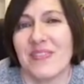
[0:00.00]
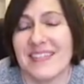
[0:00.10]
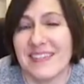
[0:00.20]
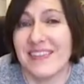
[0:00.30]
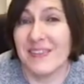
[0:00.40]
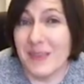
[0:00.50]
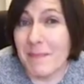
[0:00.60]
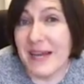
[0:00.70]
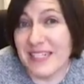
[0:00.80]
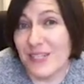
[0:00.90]
the
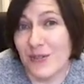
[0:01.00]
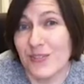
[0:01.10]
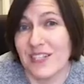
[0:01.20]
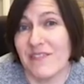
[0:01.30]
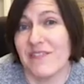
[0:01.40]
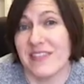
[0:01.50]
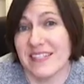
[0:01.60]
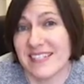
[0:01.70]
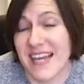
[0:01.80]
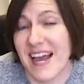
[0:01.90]
best use of
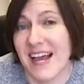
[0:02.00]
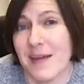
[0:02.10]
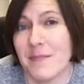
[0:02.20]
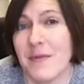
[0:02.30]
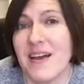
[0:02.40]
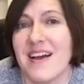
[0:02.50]
this time